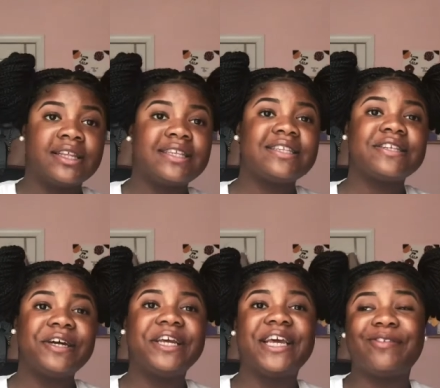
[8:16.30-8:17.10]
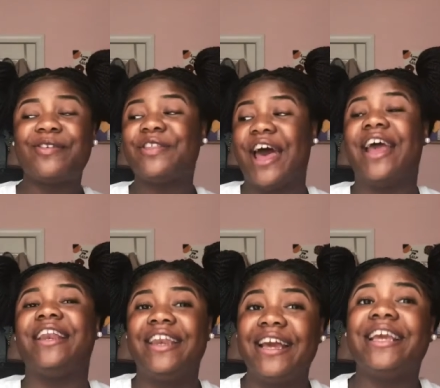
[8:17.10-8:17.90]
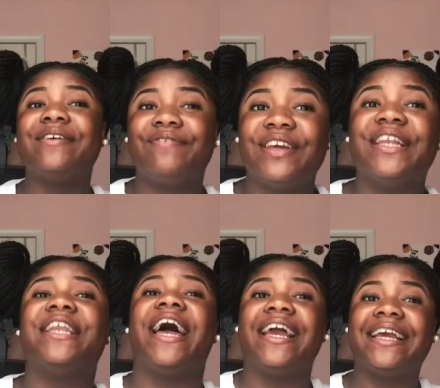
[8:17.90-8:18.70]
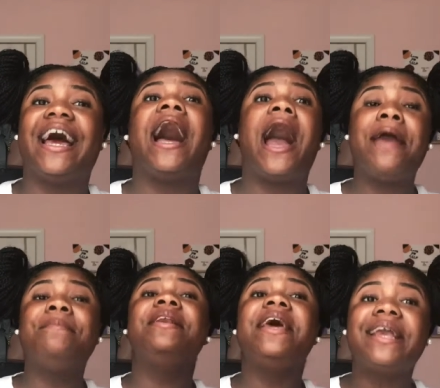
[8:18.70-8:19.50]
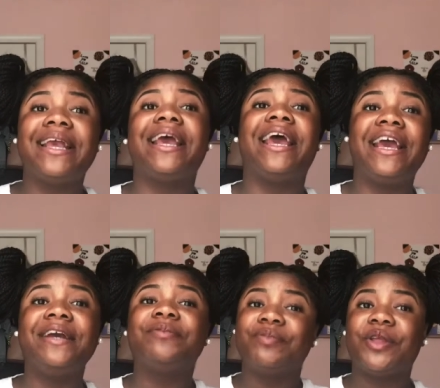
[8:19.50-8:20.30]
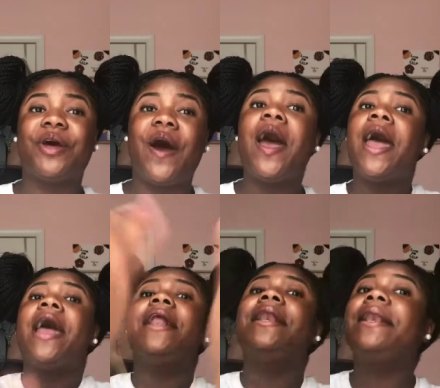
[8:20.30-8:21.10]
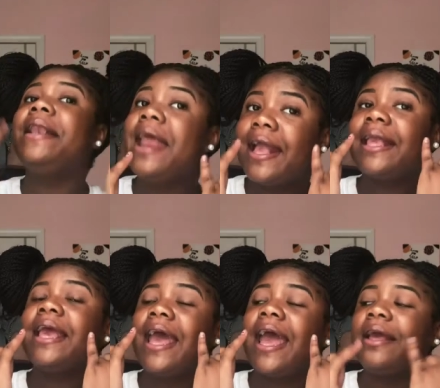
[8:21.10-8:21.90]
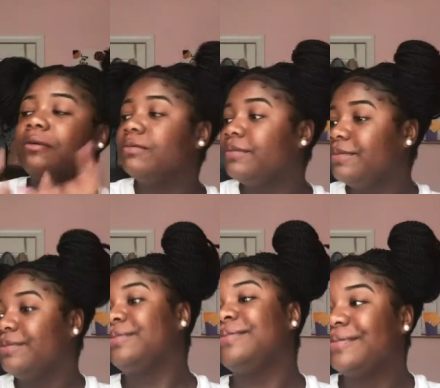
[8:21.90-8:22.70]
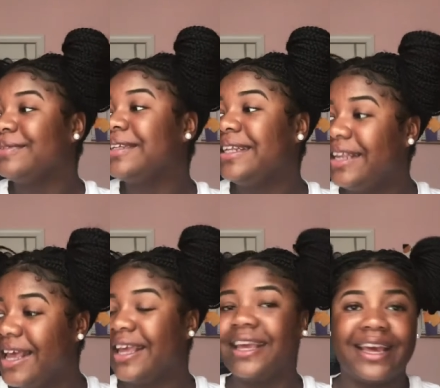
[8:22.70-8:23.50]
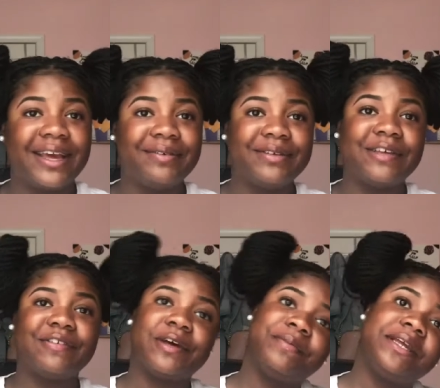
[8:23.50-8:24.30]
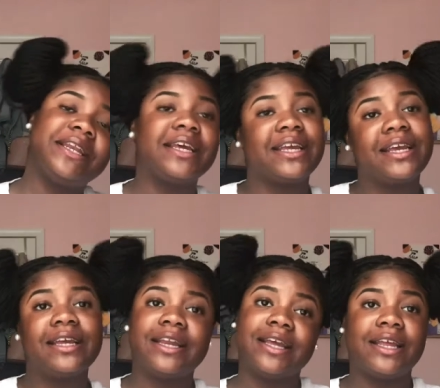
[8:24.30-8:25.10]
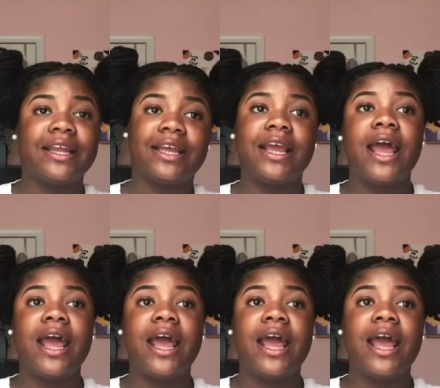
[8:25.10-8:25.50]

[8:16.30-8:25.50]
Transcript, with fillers: This is gonna give you that Nikki feeling like, yeah, I'm Nikki! Nikki! Nikki! You feel me? Nikki? Nikki?